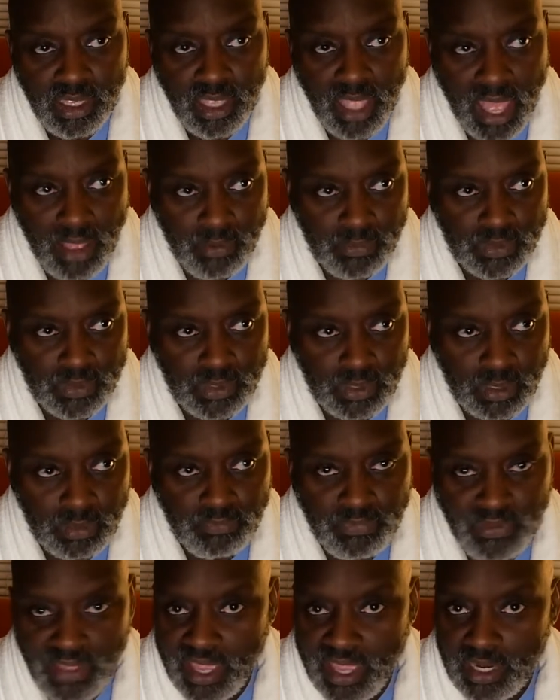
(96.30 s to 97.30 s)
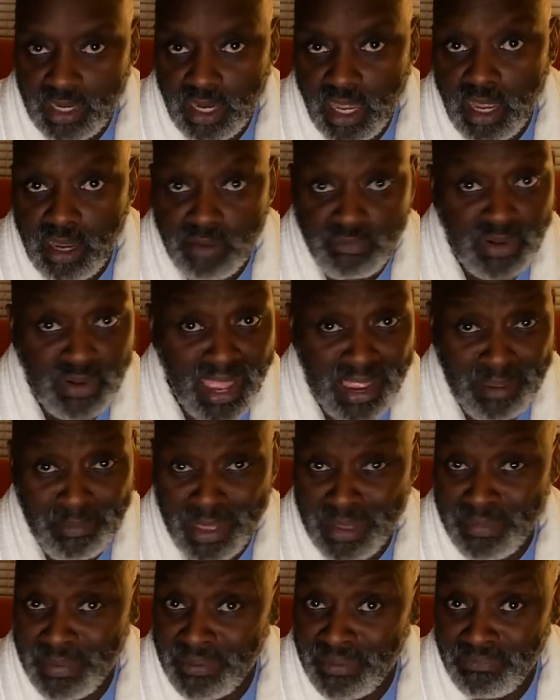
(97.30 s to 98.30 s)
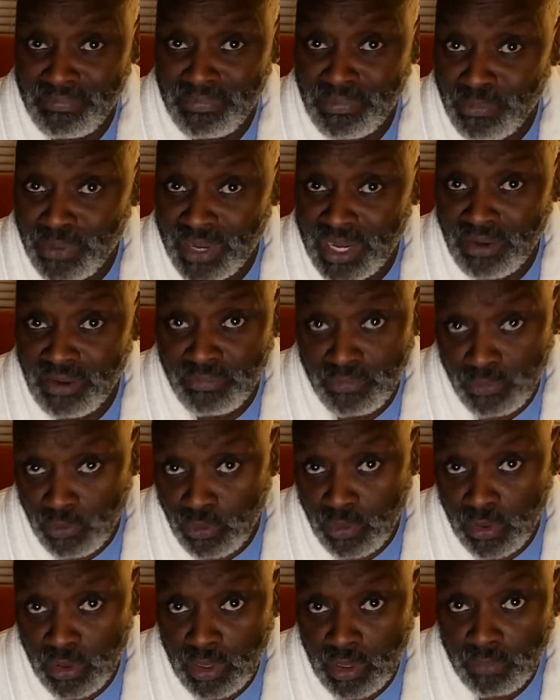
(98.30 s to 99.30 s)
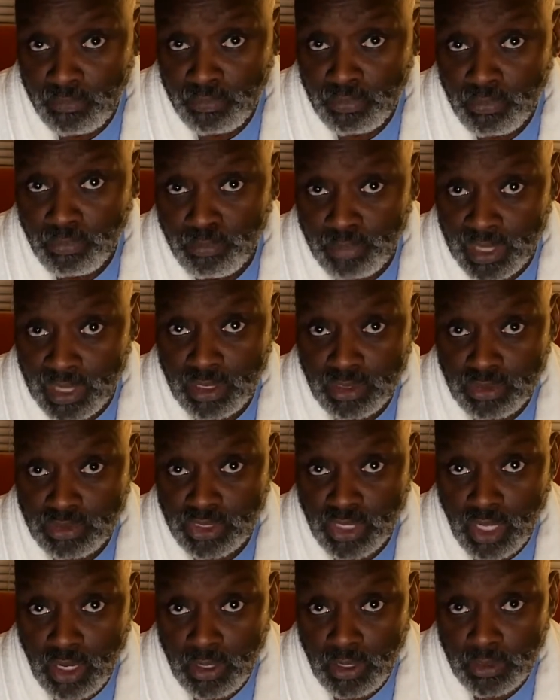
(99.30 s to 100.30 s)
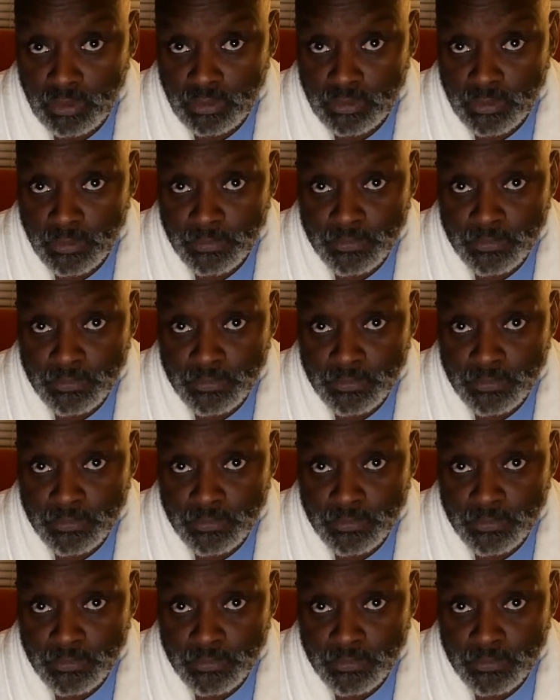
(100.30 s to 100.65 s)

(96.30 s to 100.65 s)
I was a fan of like maybe 3 or 4 Beatles songs.